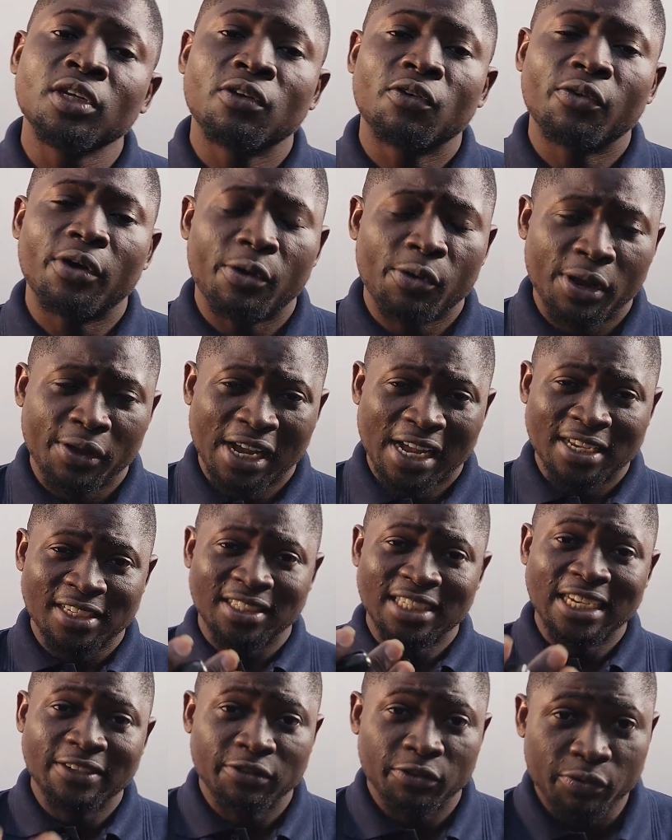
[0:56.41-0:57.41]
where we can
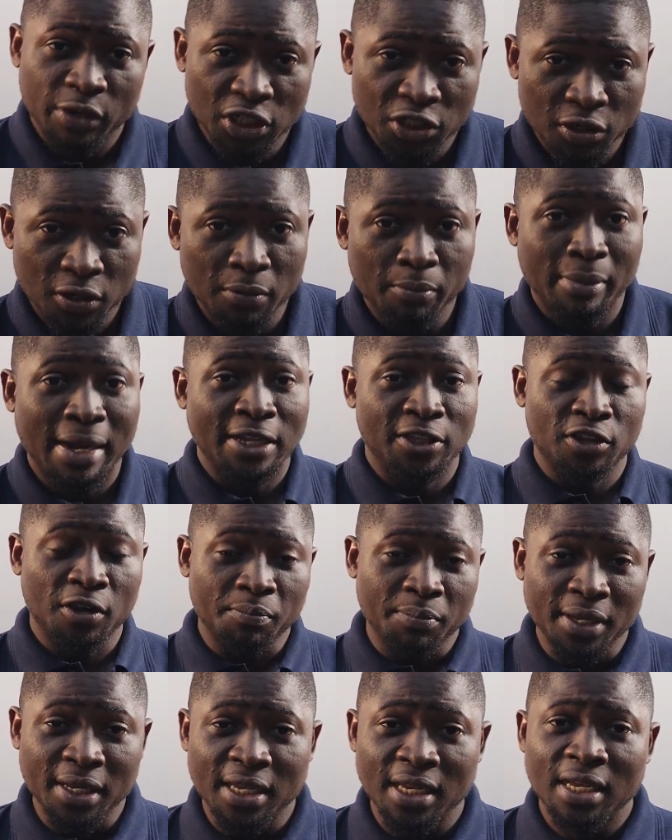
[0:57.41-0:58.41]
search for question by
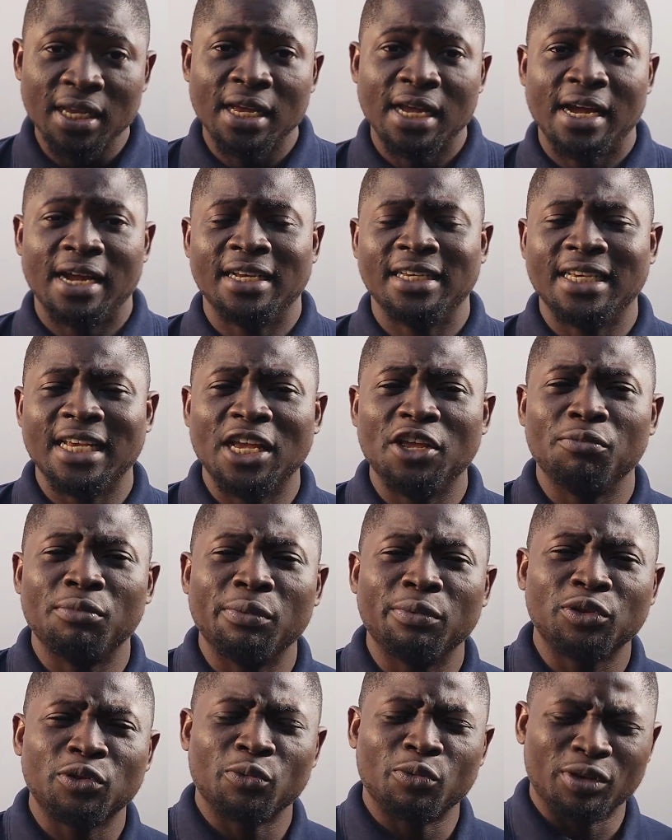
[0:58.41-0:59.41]
topic and then
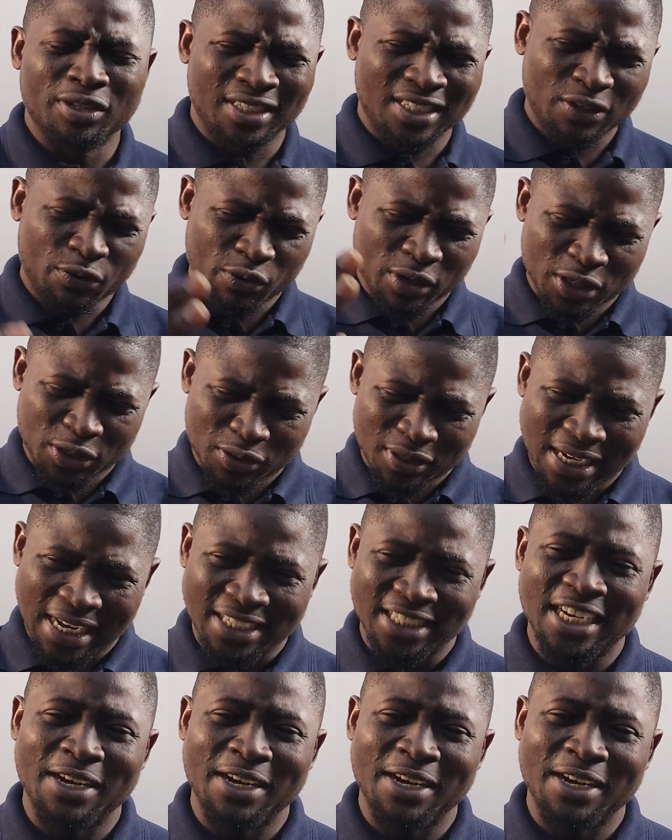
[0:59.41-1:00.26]
you'll be able to see question that